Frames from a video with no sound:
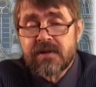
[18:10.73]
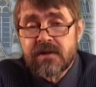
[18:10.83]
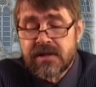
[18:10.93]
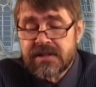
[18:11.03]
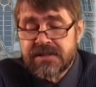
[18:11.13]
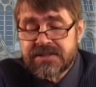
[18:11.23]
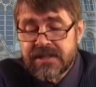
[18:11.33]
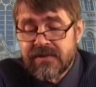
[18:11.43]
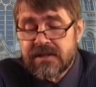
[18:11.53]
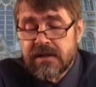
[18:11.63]
the
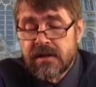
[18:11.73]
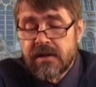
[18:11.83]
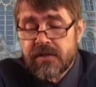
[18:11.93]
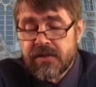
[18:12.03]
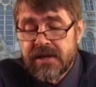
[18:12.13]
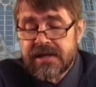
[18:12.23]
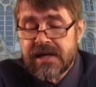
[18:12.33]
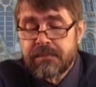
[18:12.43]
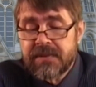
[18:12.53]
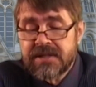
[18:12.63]
1973
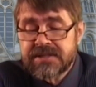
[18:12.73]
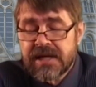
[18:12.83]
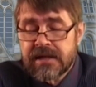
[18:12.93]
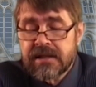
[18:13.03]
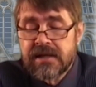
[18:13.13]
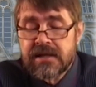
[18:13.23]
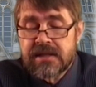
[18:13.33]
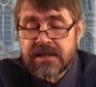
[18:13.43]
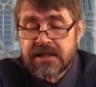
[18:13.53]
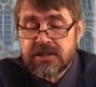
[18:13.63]
Companies Act
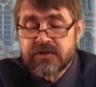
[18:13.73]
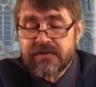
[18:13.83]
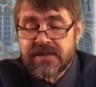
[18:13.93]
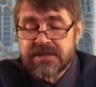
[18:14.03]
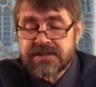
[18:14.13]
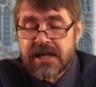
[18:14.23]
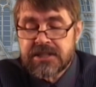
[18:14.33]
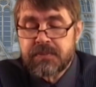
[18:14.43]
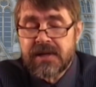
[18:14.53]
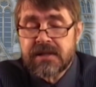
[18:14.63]
that deals with this
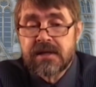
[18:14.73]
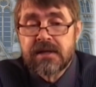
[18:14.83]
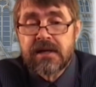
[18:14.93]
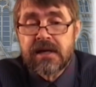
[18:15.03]
aspect,